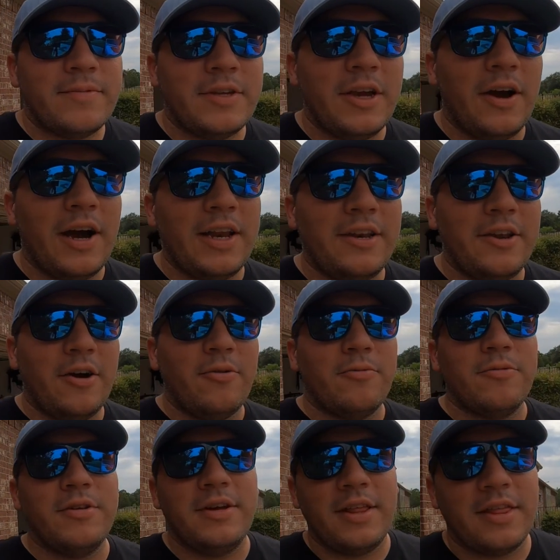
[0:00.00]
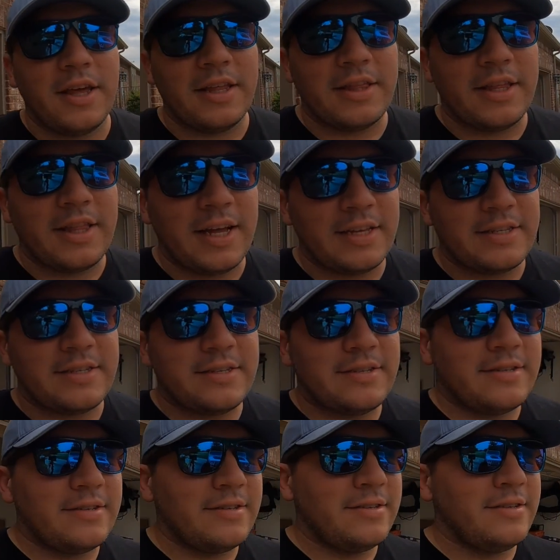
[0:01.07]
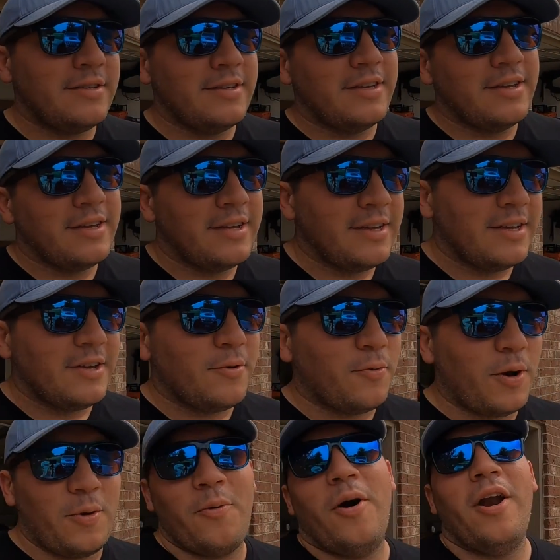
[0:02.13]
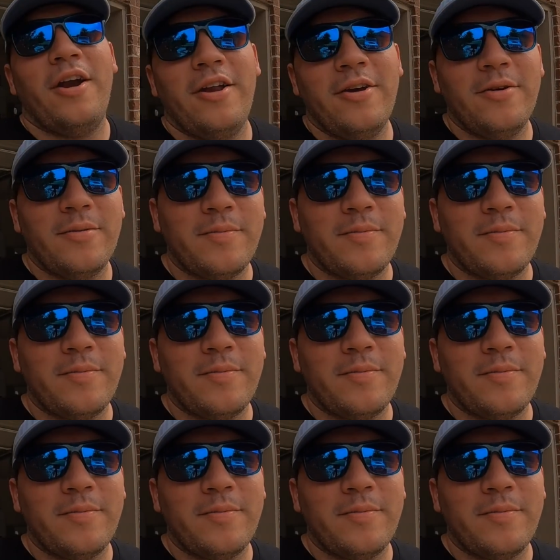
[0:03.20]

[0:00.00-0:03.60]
you know, I don't really think that that's what I want to do.